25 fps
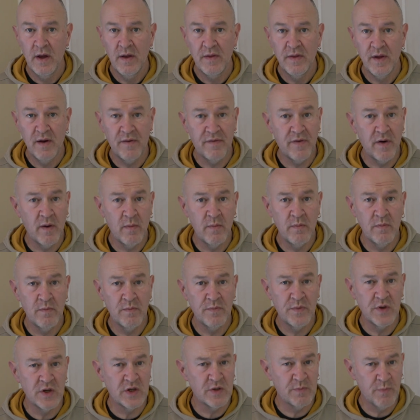They're
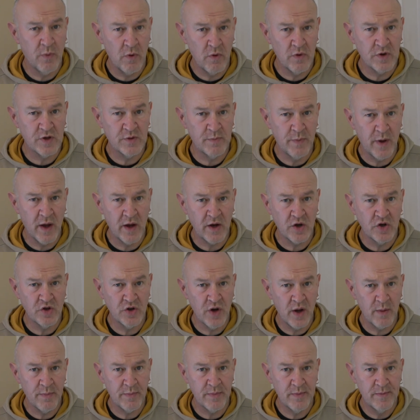from the Sports Bike
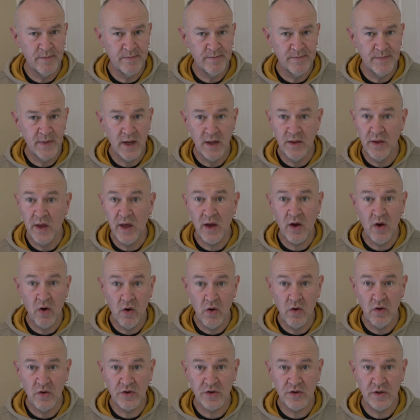Shop and they
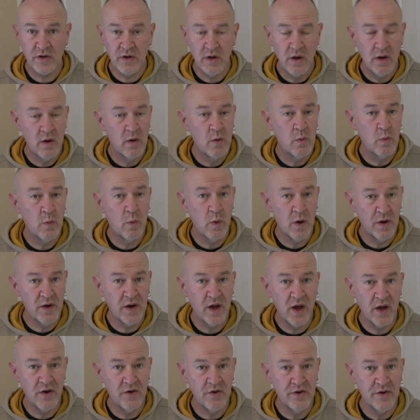cost
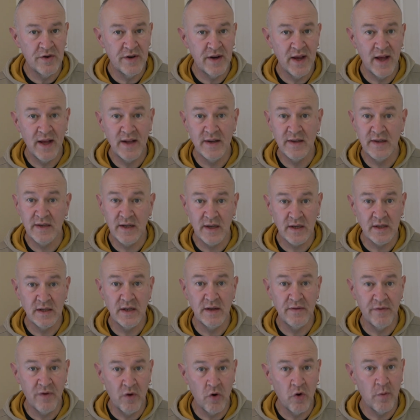
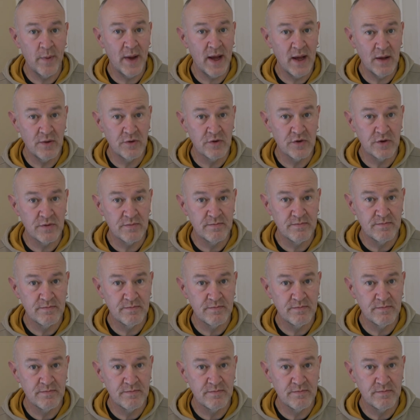£164.